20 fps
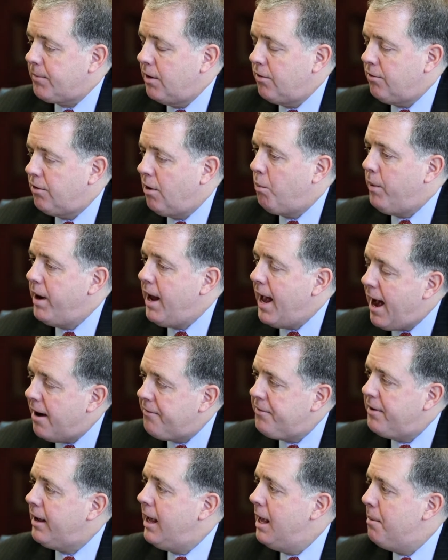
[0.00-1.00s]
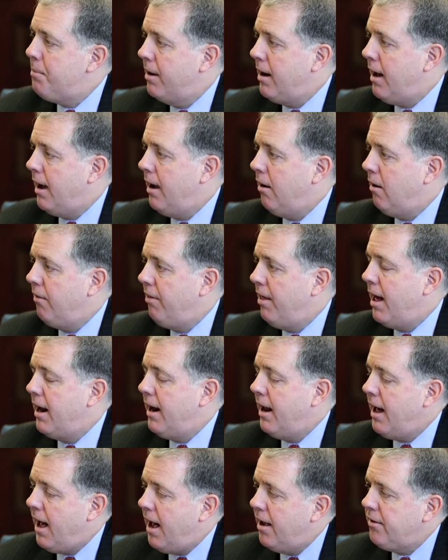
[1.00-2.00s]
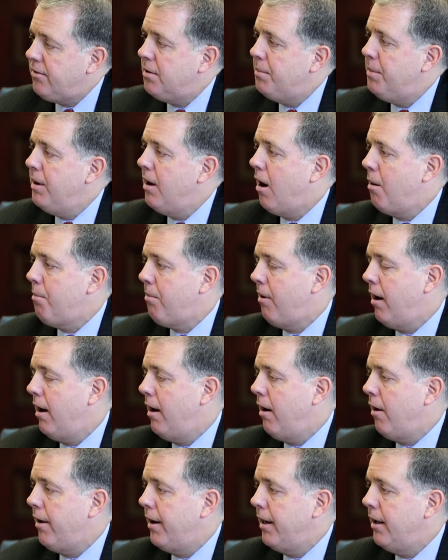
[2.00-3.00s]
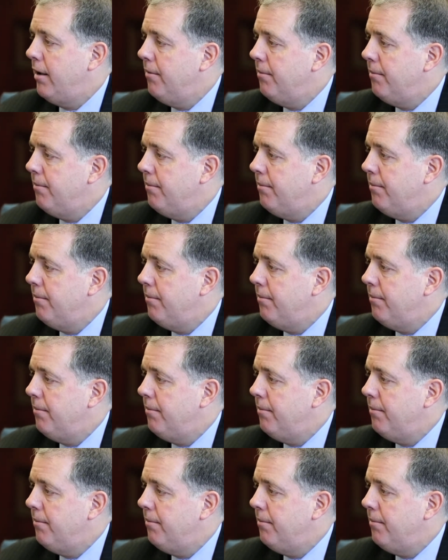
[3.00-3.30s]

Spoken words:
So we have to keep an eye on that. It has to be our priority.